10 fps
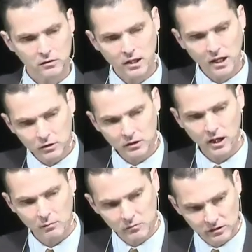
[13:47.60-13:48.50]
devil
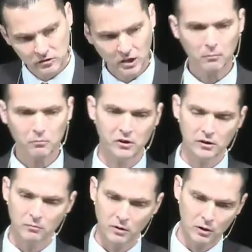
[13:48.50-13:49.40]
comes and tempts
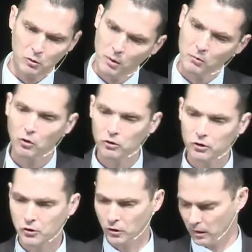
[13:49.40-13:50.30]
him, and you remember the whole
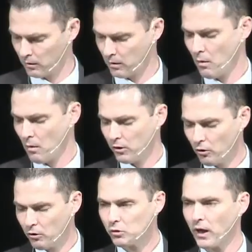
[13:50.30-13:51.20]
story. But
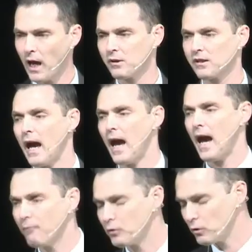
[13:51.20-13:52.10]
notice what happens
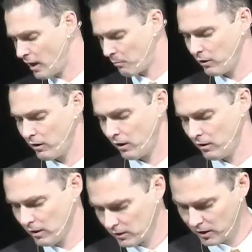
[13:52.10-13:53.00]
after that period.
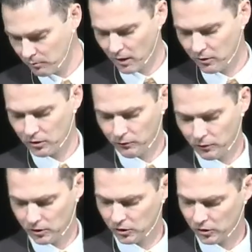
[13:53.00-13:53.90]
Skip down to
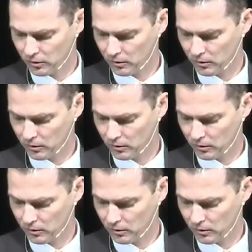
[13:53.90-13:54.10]
verse